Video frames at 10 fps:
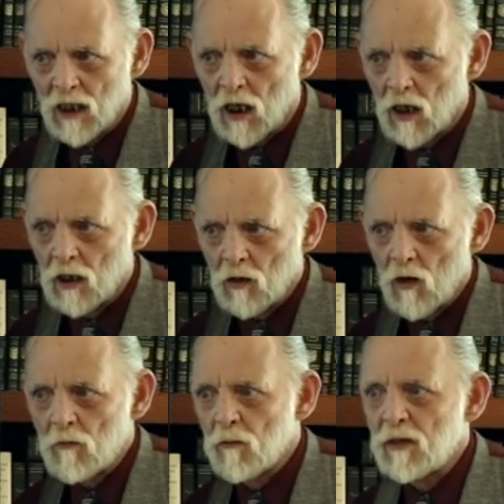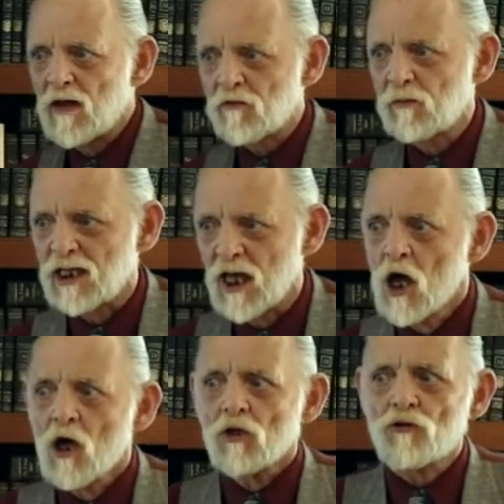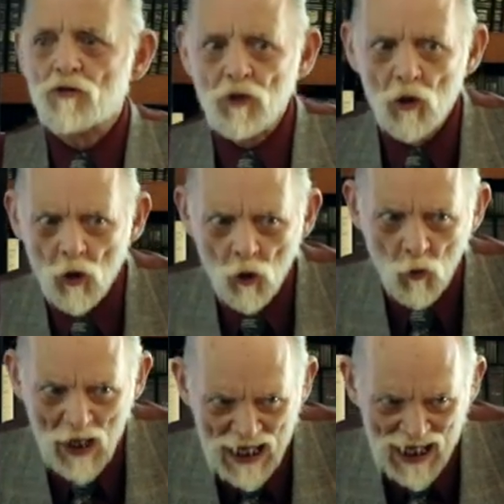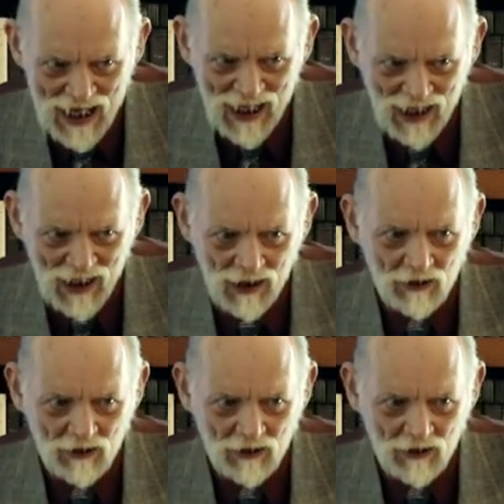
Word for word: All right, repeat after me. Doing. doing.